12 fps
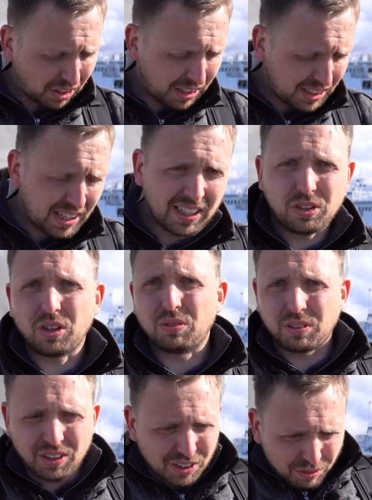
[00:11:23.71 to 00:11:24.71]
Like, yeah,
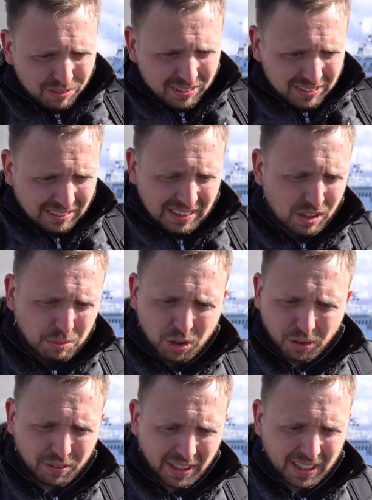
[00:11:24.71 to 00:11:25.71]
you don't see them, you
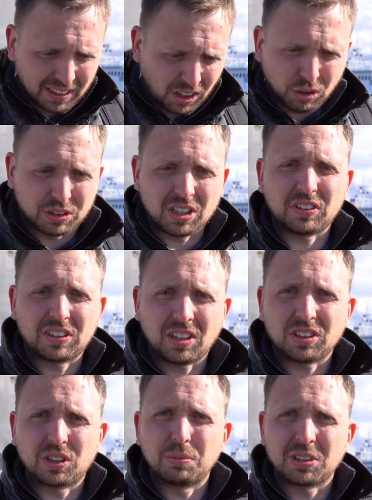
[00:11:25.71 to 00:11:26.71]
don't get close enough to
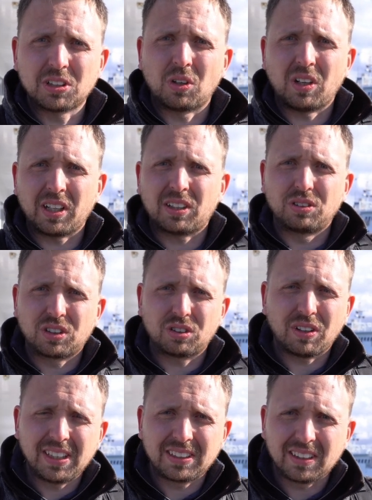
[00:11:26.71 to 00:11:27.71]
touch them. It's not like those
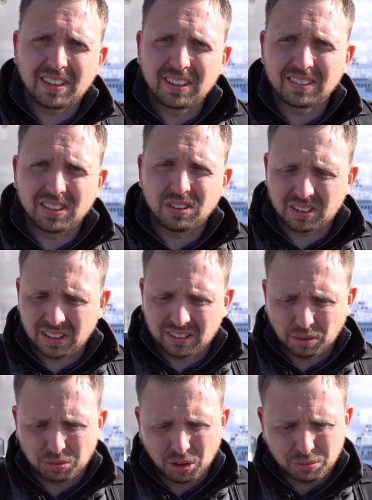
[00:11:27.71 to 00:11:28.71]
crazy things that you see
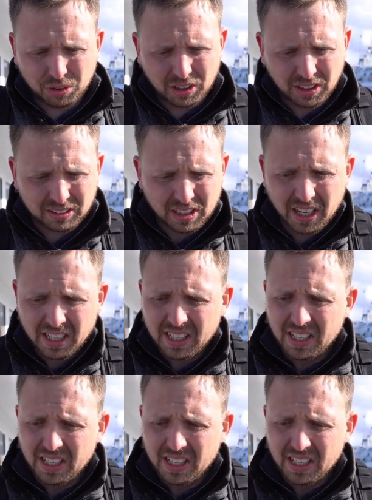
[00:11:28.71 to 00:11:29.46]
sometimes on the internet.